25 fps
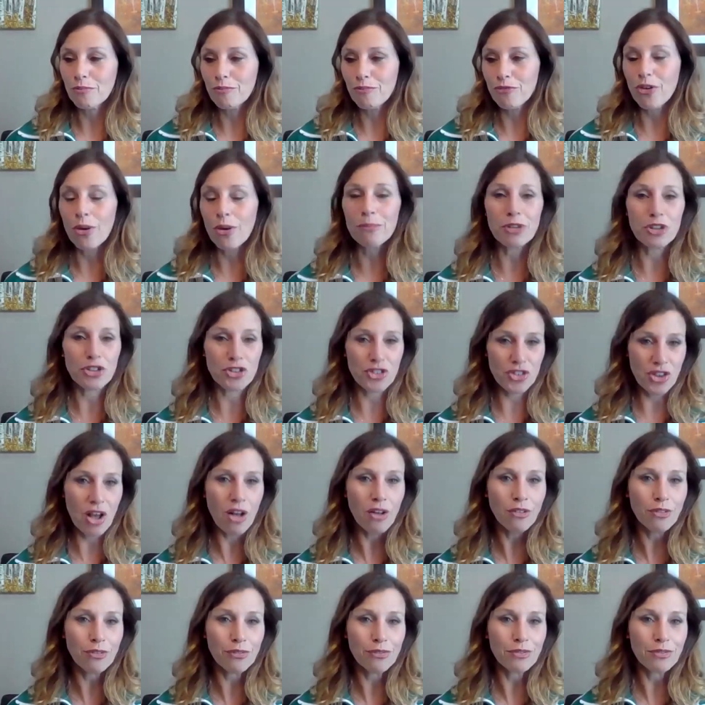from
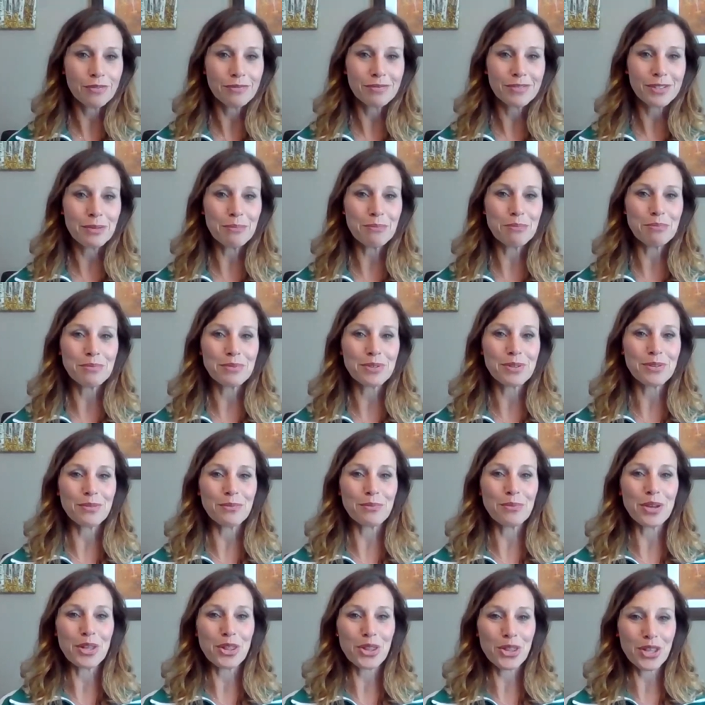yourself to
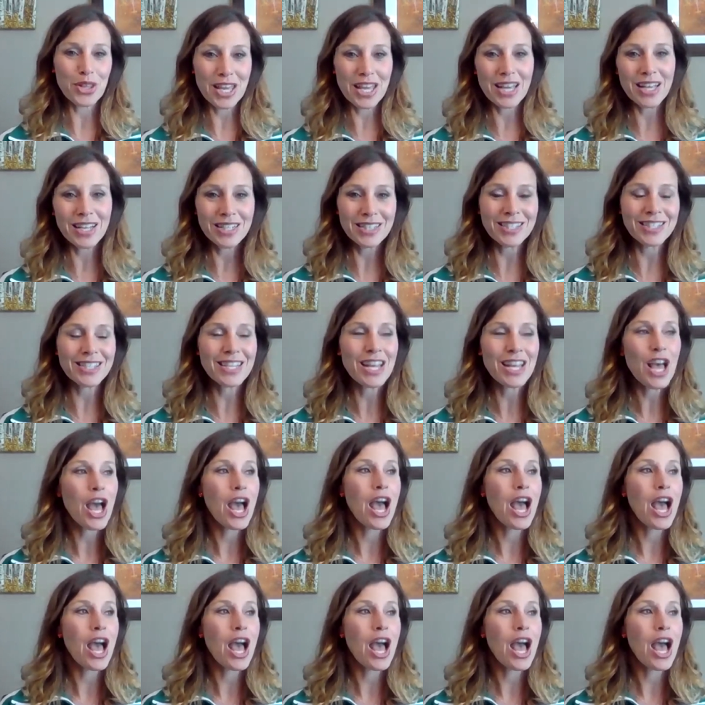with kids,